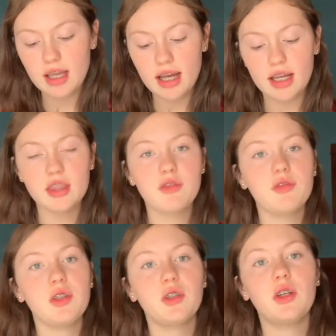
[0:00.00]
on the
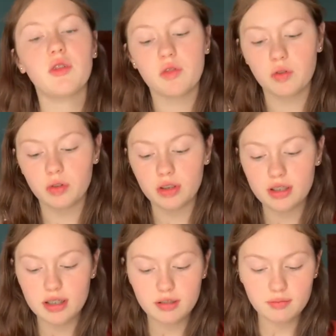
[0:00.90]
field of
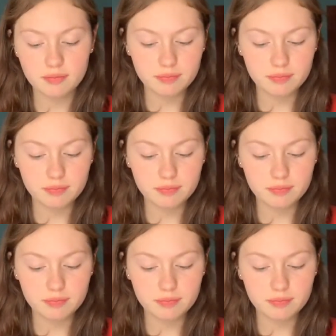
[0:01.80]
Culloden.